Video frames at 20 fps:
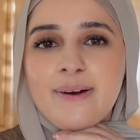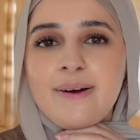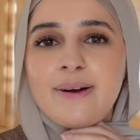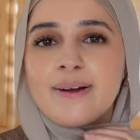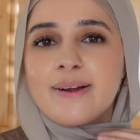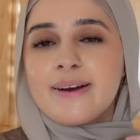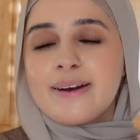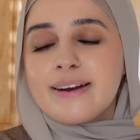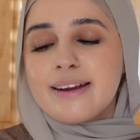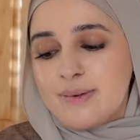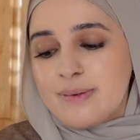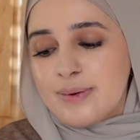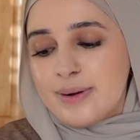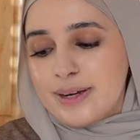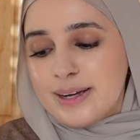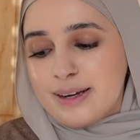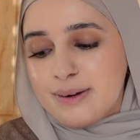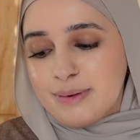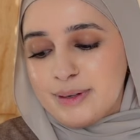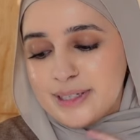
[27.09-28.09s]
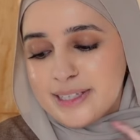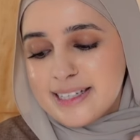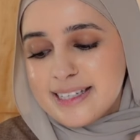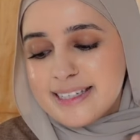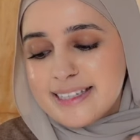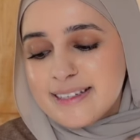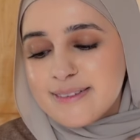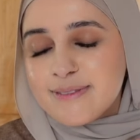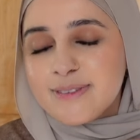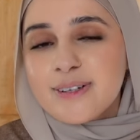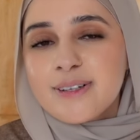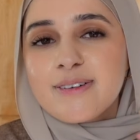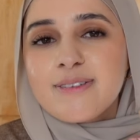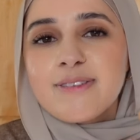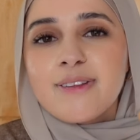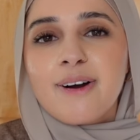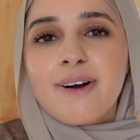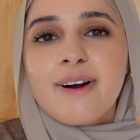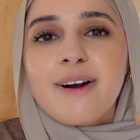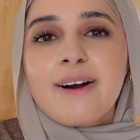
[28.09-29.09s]
on what I wanted to eat for
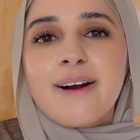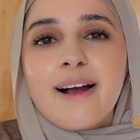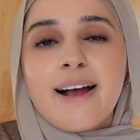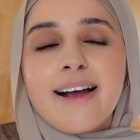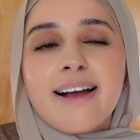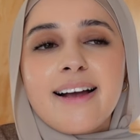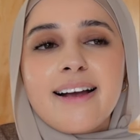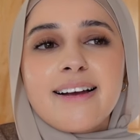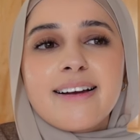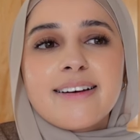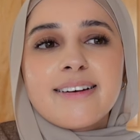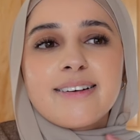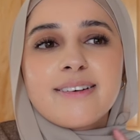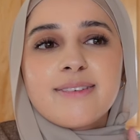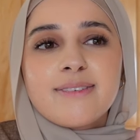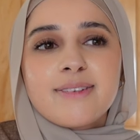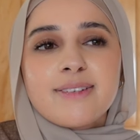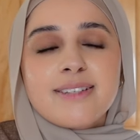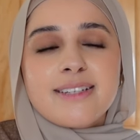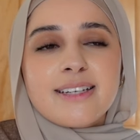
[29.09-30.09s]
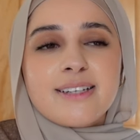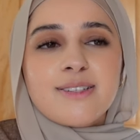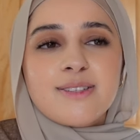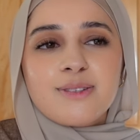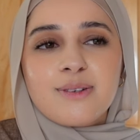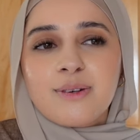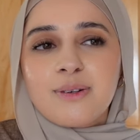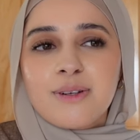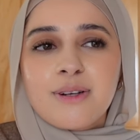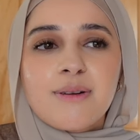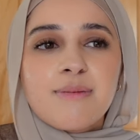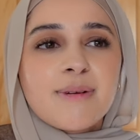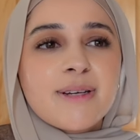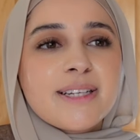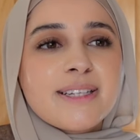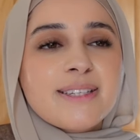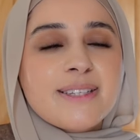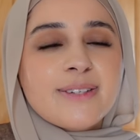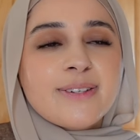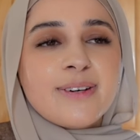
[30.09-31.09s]
iftar. I was like scrolling on my
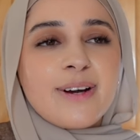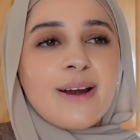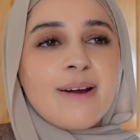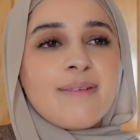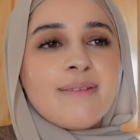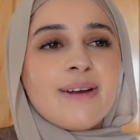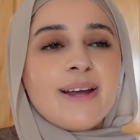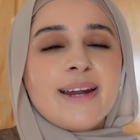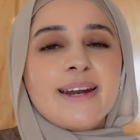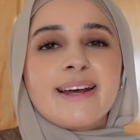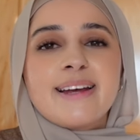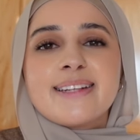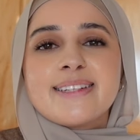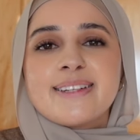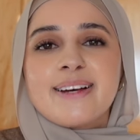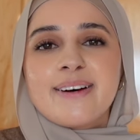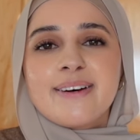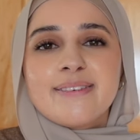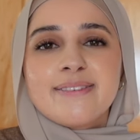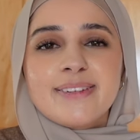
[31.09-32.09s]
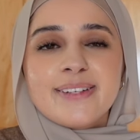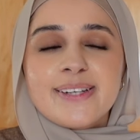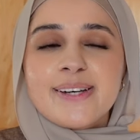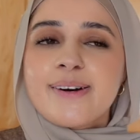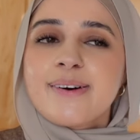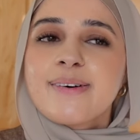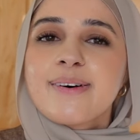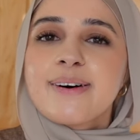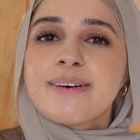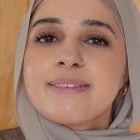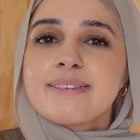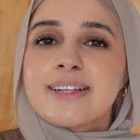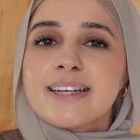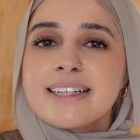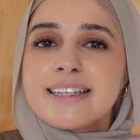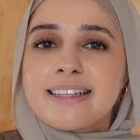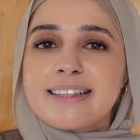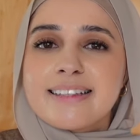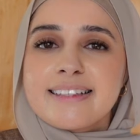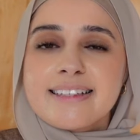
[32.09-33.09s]
Instagram and I saw a video of
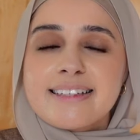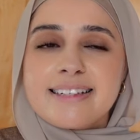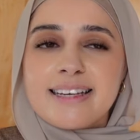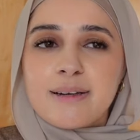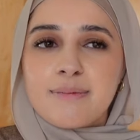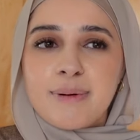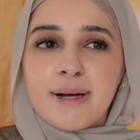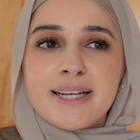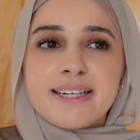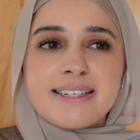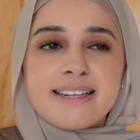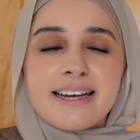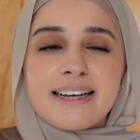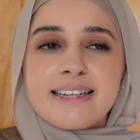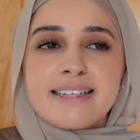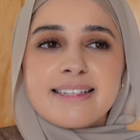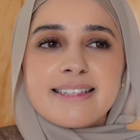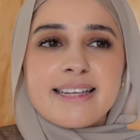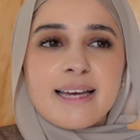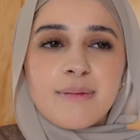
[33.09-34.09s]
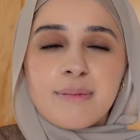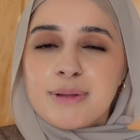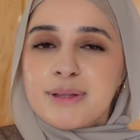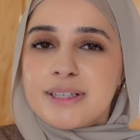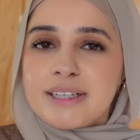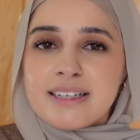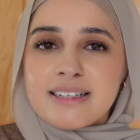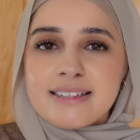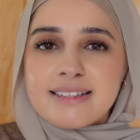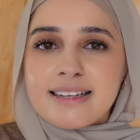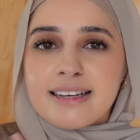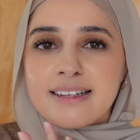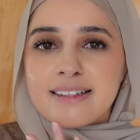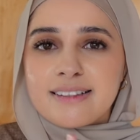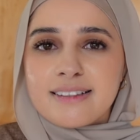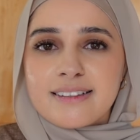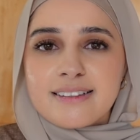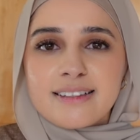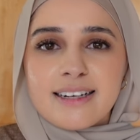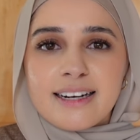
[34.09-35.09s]
like these like bite-sized salmon things
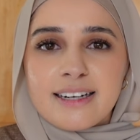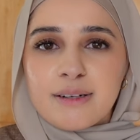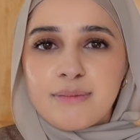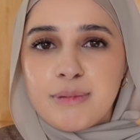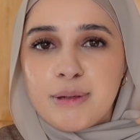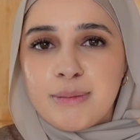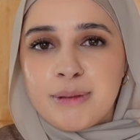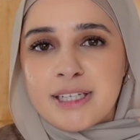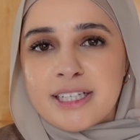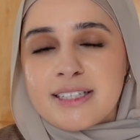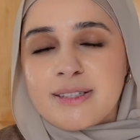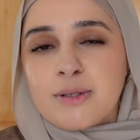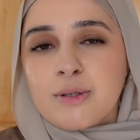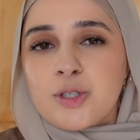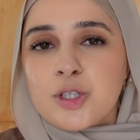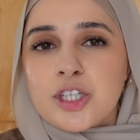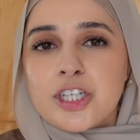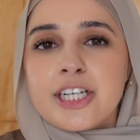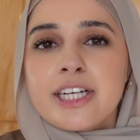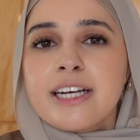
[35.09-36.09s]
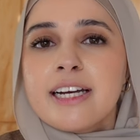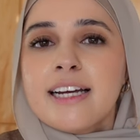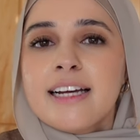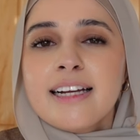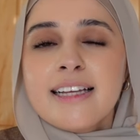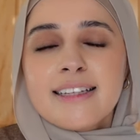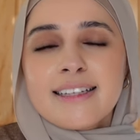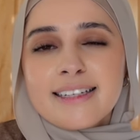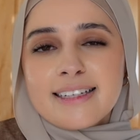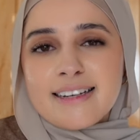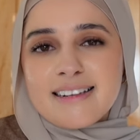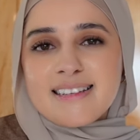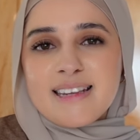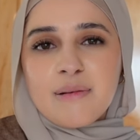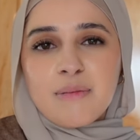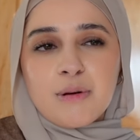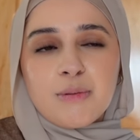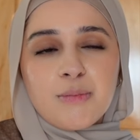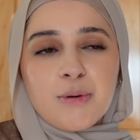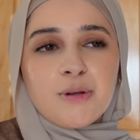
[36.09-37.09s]
that kind of mimic sushi, like a
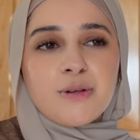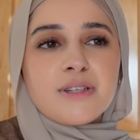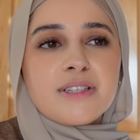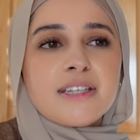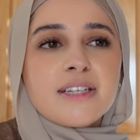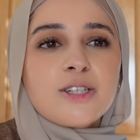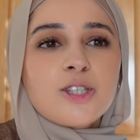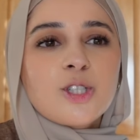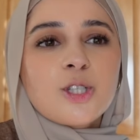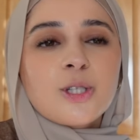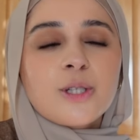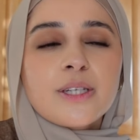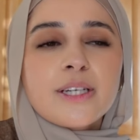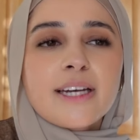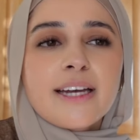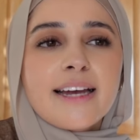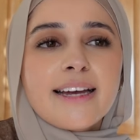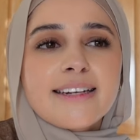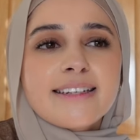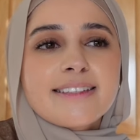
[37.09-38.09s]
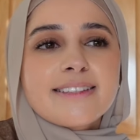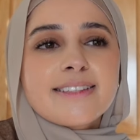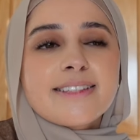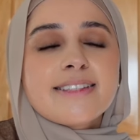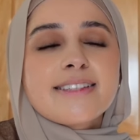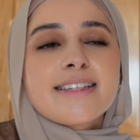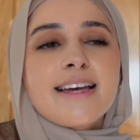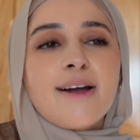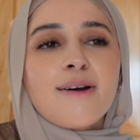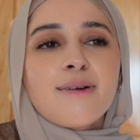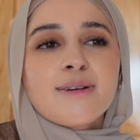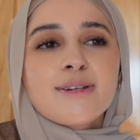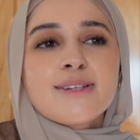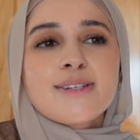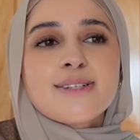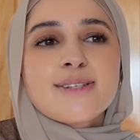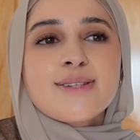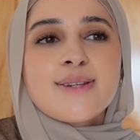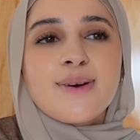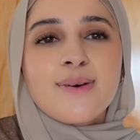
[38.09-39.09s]
salmon bowl essentially, and it just
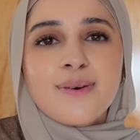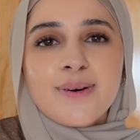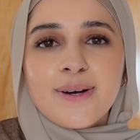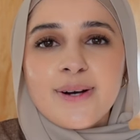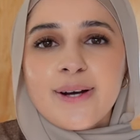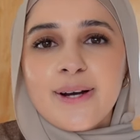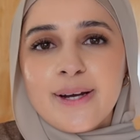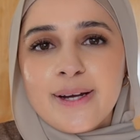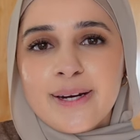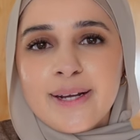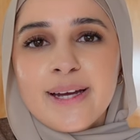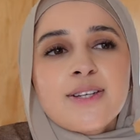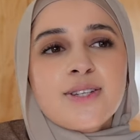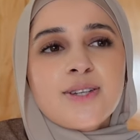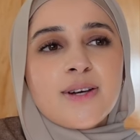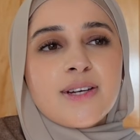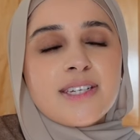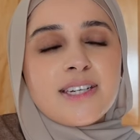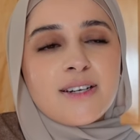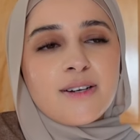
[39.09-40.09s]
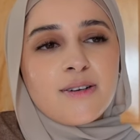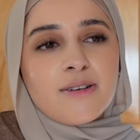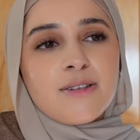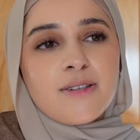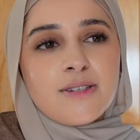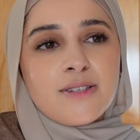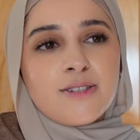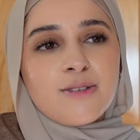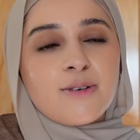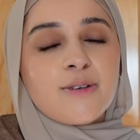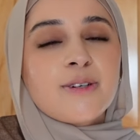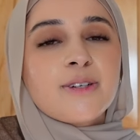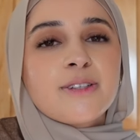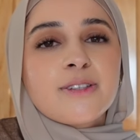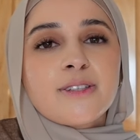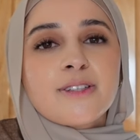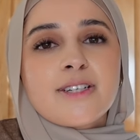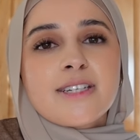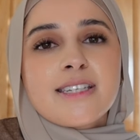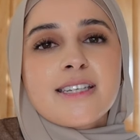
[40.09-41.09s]
sounded so good. So I did go to the store
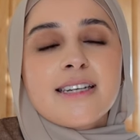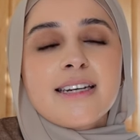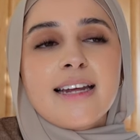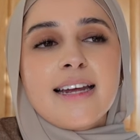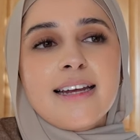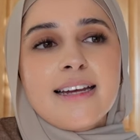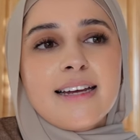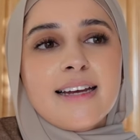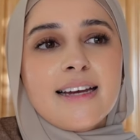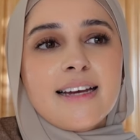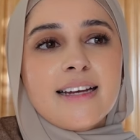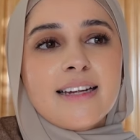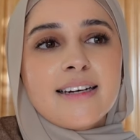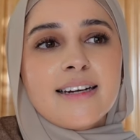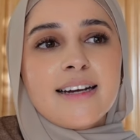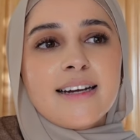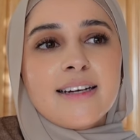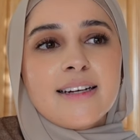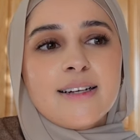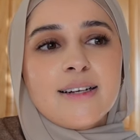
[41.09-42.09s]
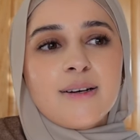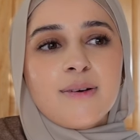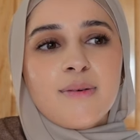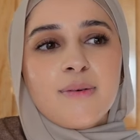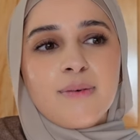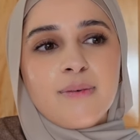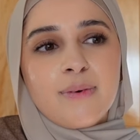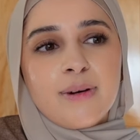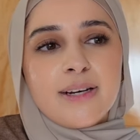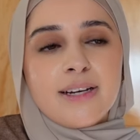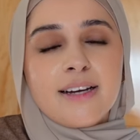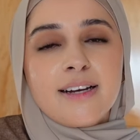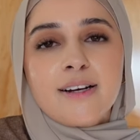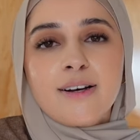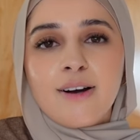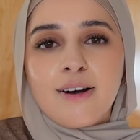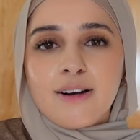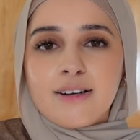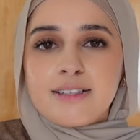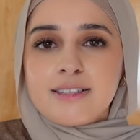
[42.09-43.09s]
earlier today and I went and
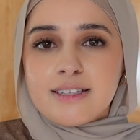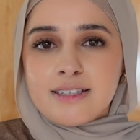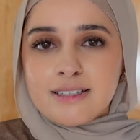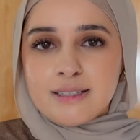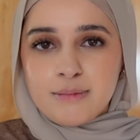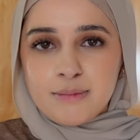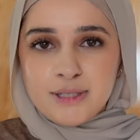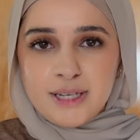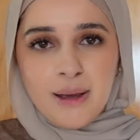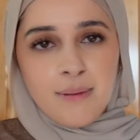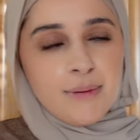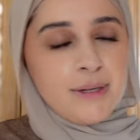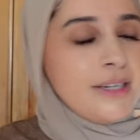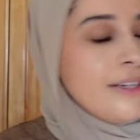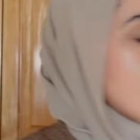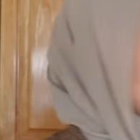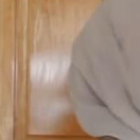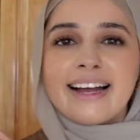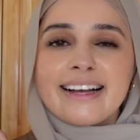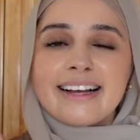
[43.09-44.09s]
got some salmon.